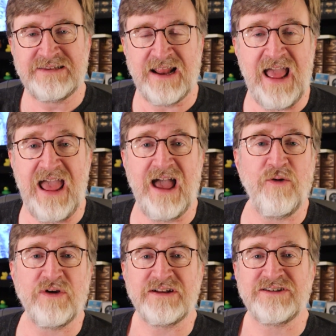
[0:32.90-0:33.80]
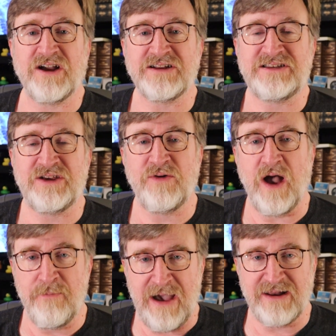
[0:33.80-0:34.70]
Today I want to talk to you
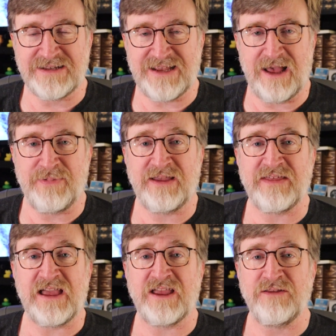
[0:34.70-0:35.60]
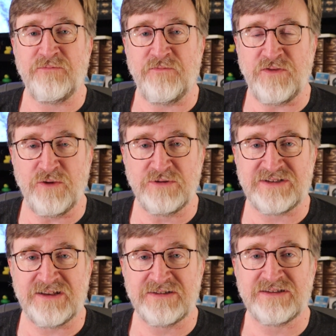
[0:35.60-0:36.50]
about a topic that
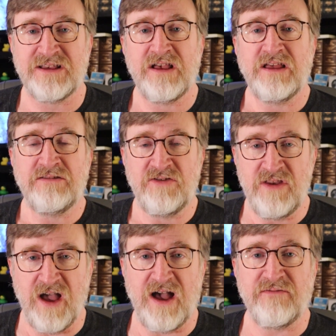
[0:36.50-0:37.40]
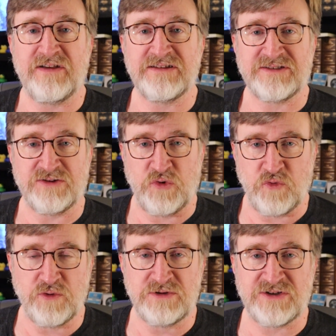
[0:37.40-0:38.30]
confuses novice
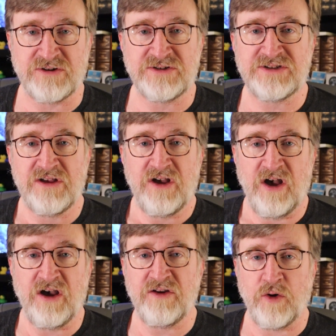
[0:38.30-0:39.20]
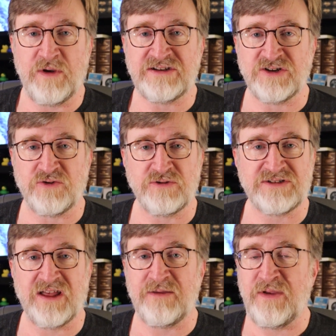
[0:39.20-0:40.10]
cruisers on Norwegian
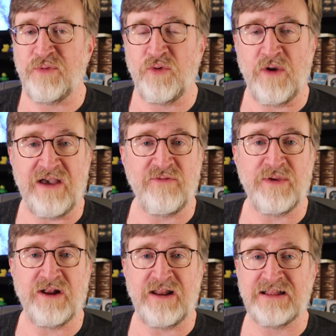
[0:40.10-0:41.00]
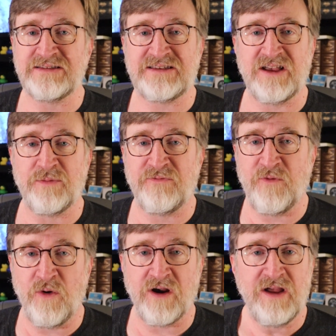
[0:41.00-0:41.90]
Cruise Line. People who haven't been on NCL
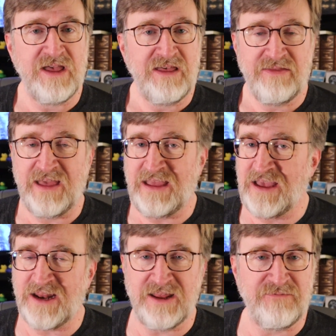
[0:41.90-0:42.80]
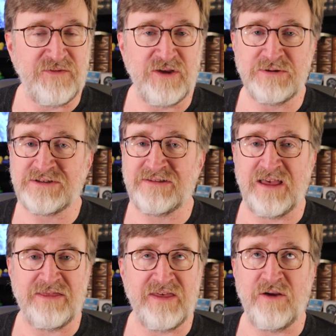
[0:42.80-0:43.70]
before, they get confused.
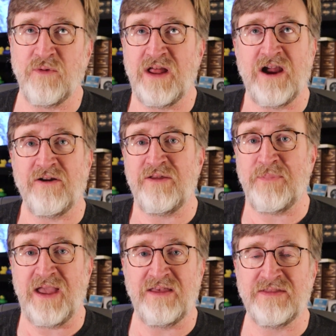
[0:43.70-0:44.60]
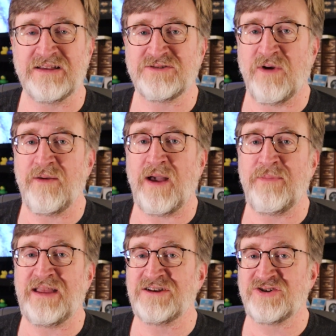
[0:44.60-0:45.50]
They think, well, I already paid this. Why am I
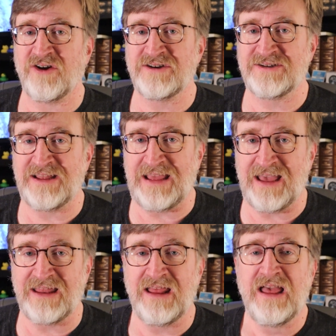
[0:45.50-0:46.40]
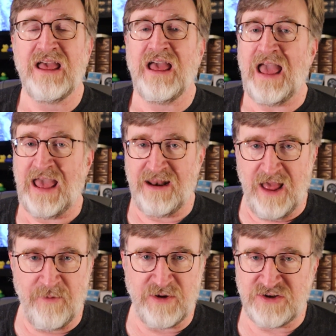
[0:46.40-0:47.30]
being charged again? And
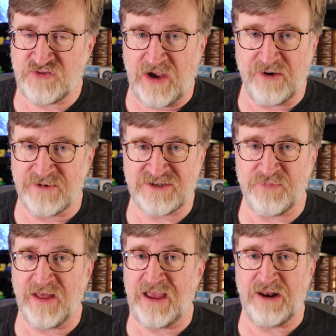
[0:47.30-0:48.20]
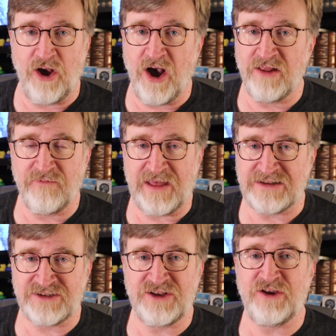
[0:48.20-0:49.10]
I'm going to try to explain all of
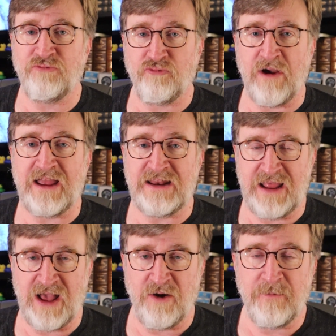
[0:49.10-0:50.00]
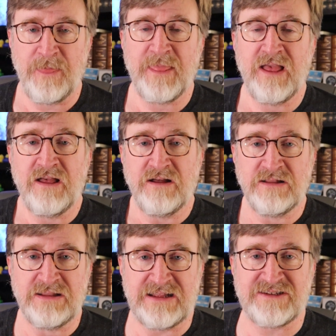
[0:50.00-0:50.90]
that to you right now.
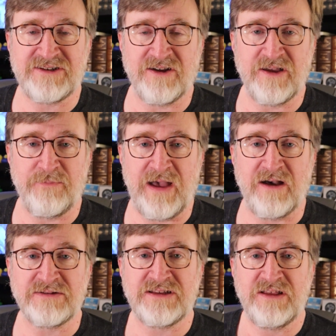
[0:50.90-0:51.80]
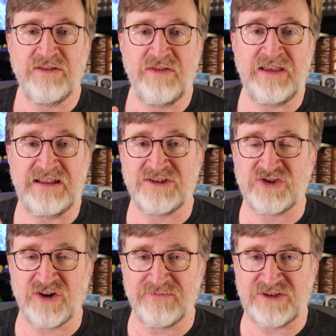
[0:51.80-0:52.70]
Let's talk about the
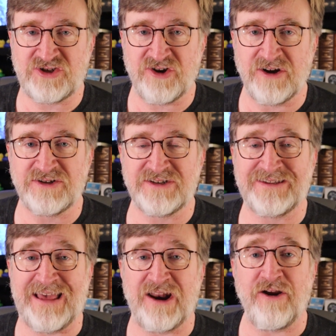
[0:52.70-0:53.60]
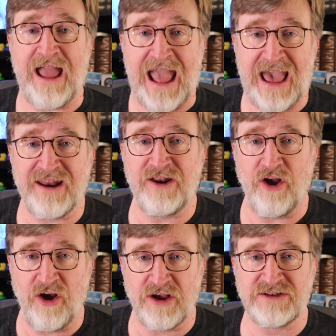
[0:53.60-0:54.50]
service charges that are
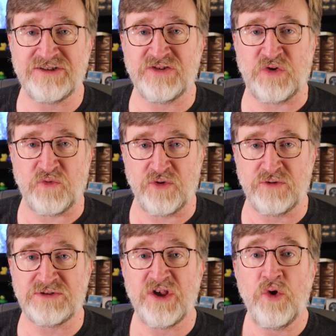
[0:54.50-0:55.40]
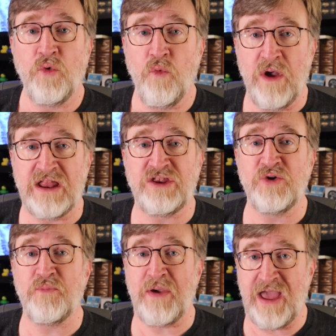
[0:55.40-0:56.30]
added onto the cruise when
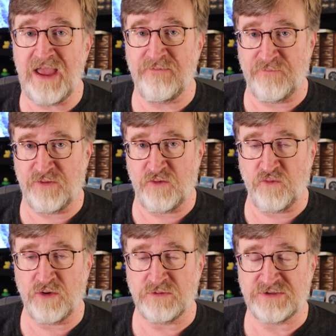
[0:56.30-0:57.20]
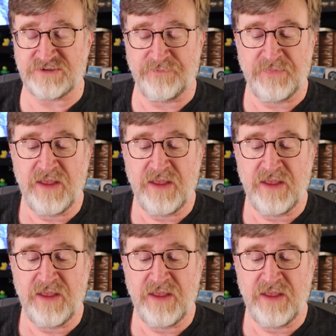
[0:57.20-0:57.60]
you pay for the cruise.